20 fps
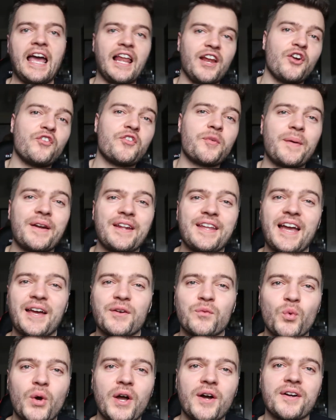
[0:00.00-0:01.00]
Hello everybody
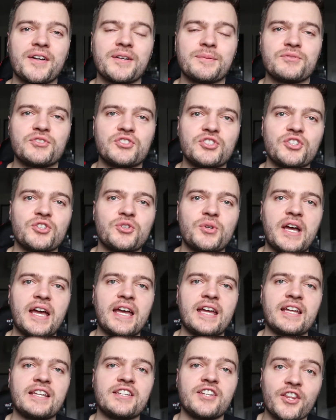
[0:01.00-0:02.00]
and welcome to
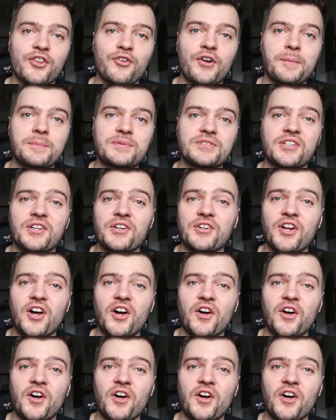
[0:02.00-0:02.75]
another episode